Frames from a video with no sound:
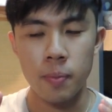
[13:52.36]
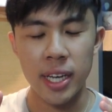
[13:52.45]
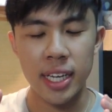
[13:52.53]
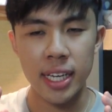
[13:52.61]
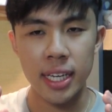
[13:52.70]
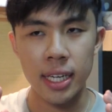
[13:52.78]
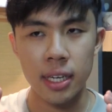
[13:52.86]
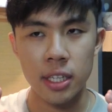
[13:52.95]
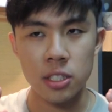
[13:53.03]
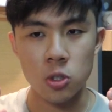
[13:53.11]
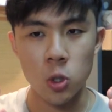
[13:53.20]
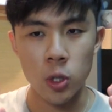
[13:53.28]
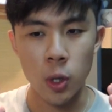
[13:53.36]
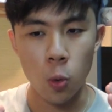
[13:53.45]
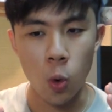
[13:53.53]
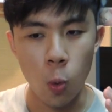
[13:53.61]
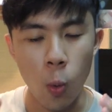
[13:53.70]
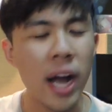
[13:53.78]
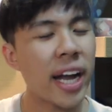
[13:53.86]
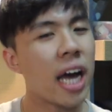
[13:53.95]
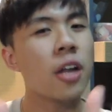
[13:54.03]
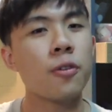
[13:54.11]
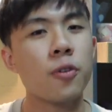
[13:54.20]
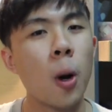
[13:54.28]
making us know that what
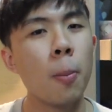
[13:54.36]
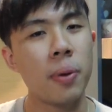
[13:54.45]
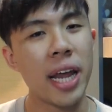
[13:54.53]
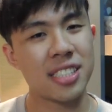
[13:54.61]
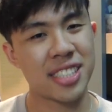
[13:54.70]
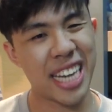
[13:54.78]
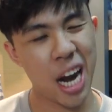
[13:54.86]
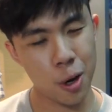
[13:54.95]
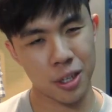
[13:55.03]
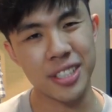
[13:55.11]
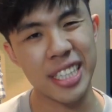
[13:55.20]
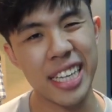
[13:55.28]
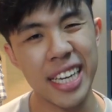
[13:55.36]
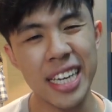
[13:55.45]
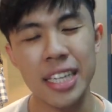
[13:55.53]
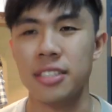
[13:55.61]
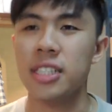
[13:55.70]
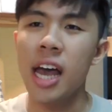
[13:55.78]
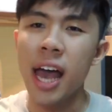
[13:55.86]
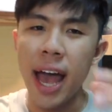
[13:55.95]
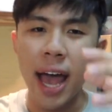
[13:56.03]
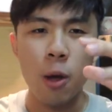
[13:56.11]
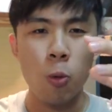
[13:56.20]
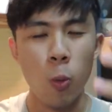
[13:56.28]
kind of complex character he is
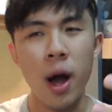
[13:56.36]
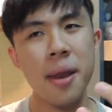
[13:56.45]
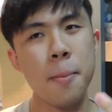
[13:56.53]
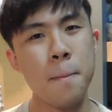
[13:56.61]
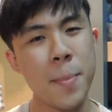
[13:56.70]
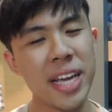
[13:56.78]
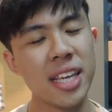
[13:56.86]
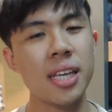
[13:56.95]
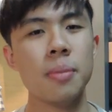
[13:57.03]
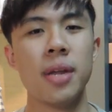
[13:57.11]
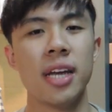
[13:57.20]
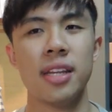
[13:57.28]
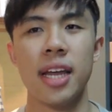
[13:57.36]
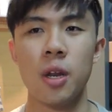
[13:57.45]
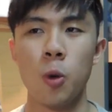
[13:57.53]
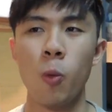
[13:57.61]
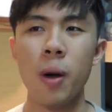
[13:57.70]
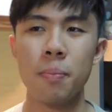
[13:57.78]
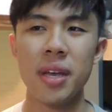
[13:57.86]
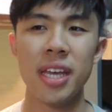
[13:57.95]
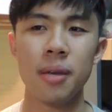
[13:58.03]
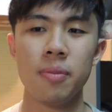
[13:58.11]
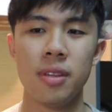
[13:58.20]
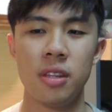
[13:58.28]
and what made him like that and what
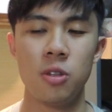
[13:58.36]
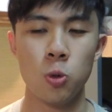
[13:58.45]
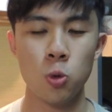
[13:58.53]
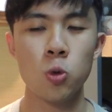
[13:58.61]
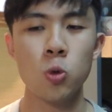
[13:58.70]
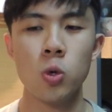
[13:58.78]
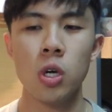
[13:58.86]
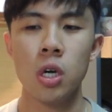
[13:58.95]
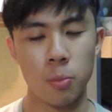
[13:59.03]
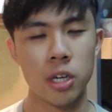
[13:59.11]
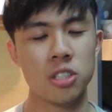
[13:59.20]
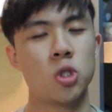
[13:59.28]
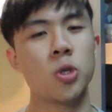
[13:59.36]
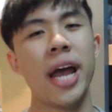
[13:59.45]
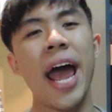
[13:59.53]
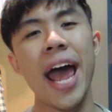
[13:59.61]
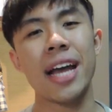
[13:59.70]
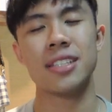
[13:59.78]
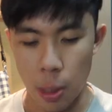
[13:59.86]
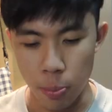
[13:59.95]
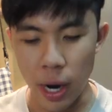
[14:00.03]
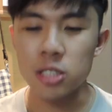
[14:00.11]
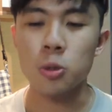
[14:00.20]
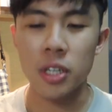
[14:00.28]
made him do his monstrous act.
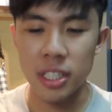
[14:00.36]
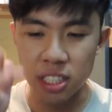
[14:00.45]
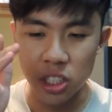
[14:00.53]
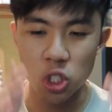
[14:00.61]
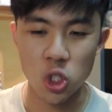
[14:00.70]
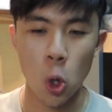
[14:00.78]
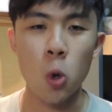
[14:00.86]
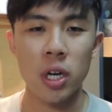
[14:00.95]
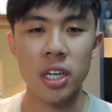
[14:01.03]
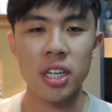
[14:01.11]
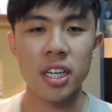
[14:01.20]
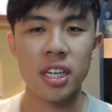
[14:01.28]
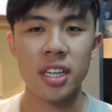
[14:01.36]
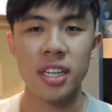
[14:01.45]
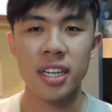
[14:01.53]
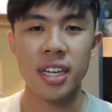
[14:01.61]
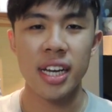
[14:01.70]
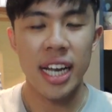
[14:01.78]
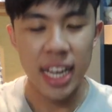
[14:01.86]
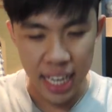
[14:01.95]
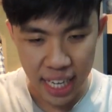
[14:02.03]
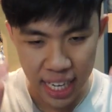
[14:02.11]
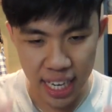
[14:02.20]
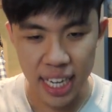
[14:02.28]
Bryce Walker is the Joker
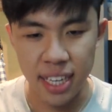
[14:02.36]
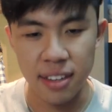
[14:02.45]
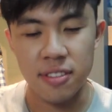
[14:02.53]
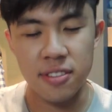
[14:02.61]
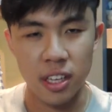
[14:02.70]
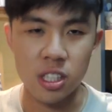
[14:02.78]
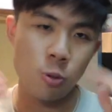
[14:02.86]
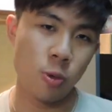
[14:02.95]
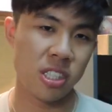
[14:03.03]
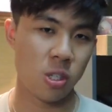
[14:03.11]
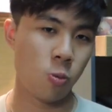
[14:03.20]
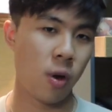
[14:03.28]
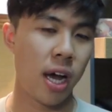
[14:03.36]
in 13 Reasons